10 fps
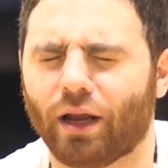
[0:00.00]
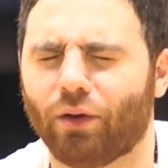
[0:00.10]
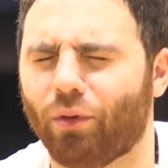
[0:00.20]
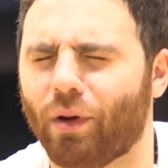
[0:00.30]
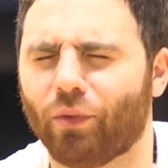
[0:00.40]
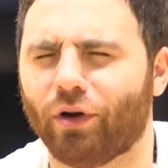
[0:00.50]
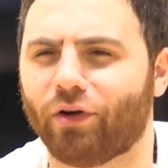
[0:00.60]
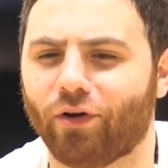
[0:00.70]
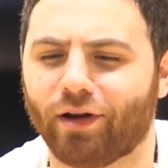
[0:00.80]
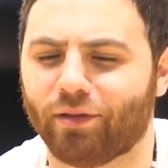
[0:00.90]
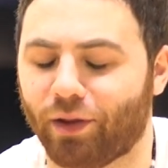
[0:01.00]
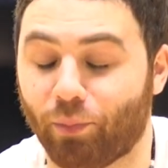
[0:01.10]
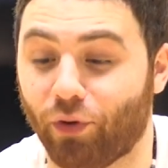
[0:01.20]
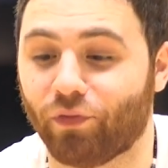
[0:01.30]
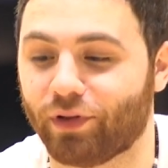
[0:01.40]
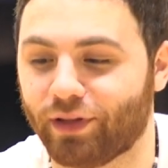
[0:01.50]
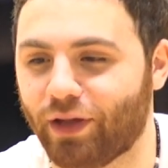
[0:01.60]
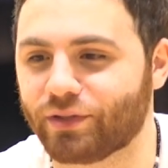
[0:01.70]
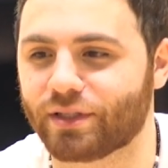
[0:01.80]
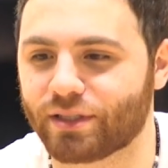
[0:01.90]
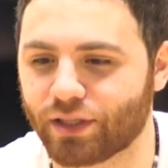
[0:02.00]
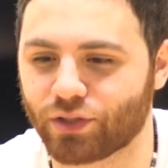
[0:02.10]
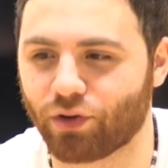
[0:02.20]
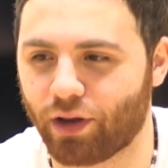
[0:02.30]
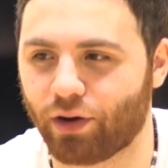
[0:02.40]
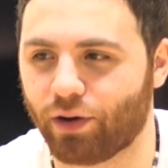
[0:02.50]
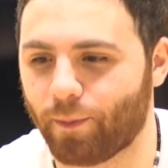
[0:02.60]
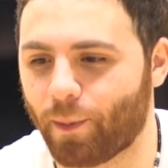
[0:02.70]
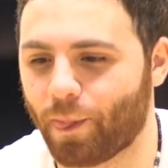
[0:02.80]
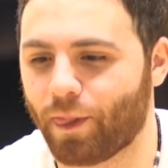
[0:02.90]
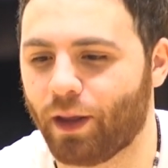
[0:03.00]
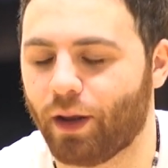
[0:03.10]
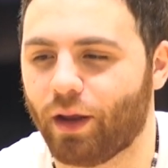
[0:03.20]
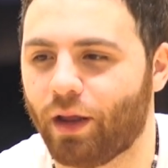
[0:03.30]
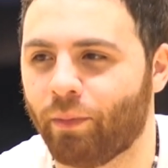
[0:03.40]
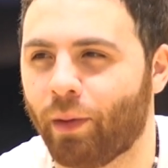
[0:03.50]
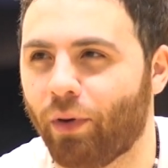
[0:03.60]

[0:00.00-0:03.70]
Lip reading: remember it correct, like perfectly. I was a 6th grader, and my